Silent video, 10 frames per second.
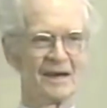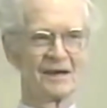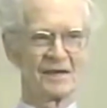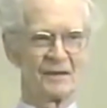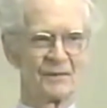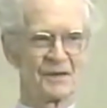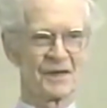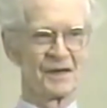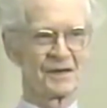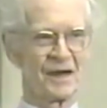And ever
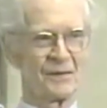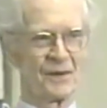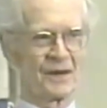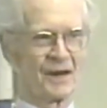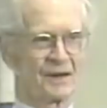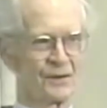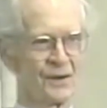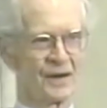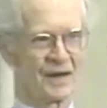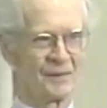since, I went on
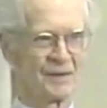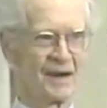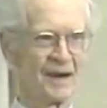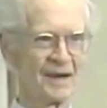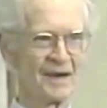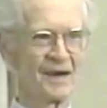calling him Dada